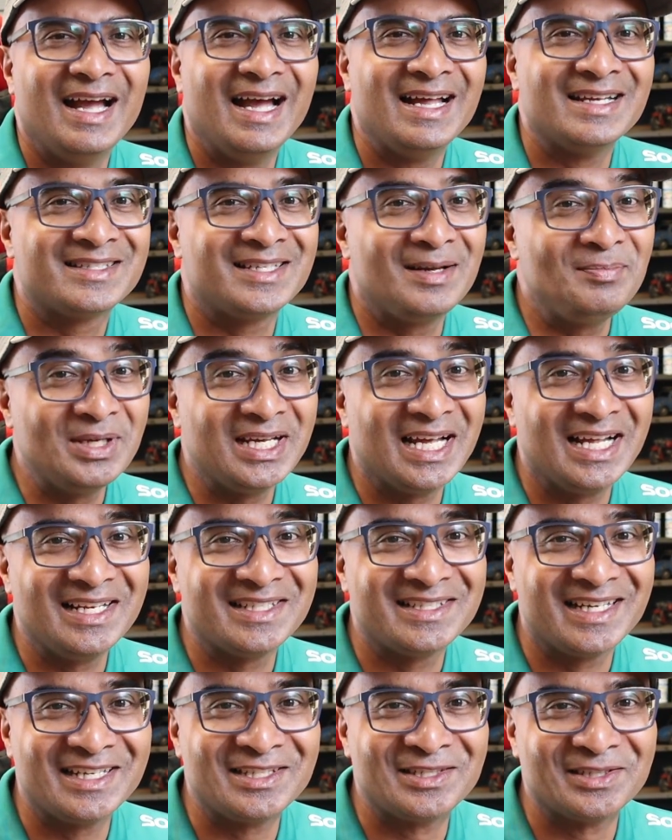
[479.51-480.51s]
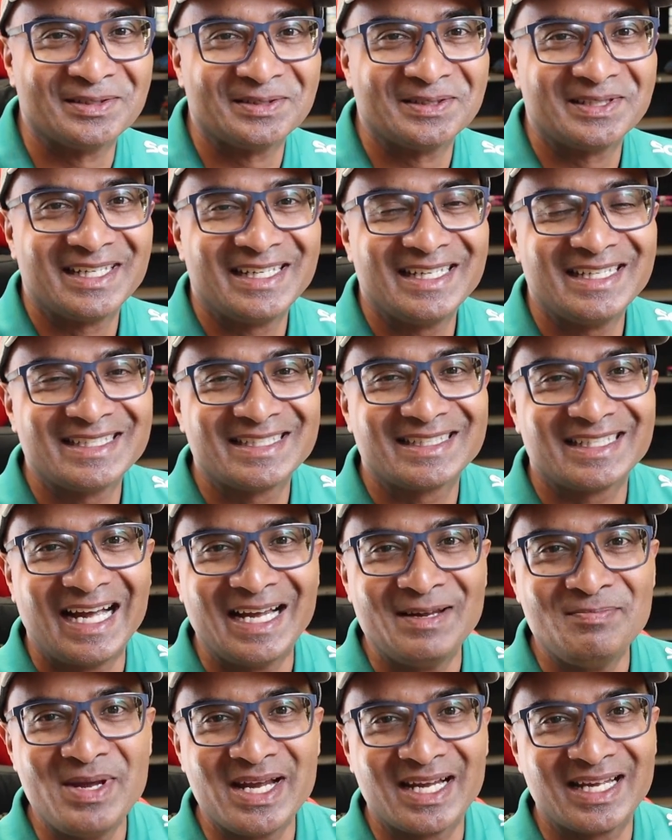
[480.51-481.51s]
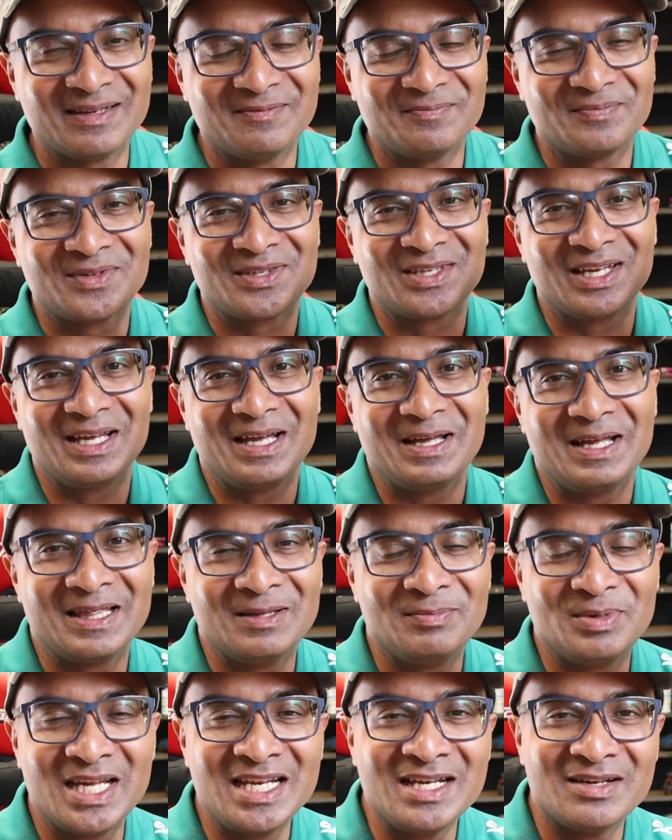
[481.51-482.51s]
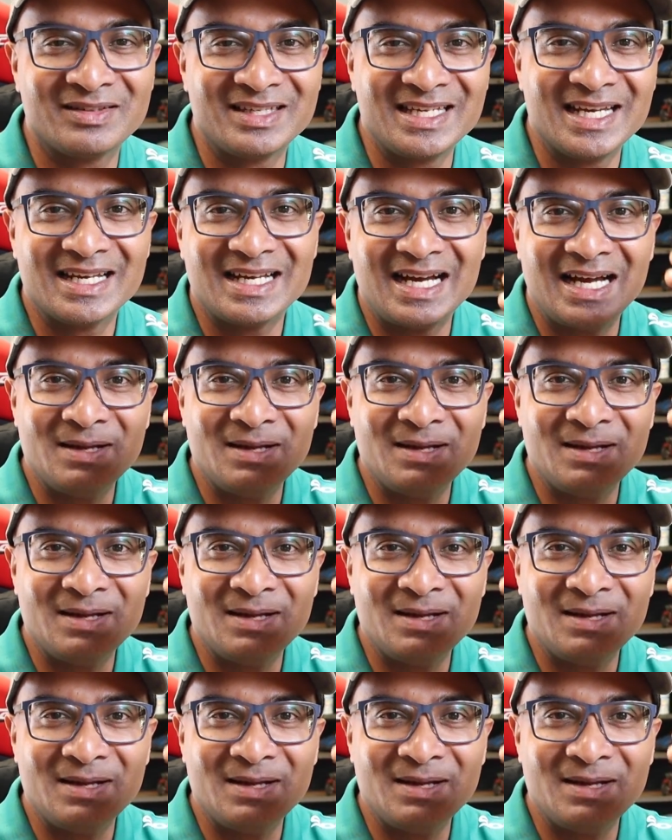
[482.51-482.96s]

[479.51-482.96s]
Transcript: And something else I do is so at the beginning of the year,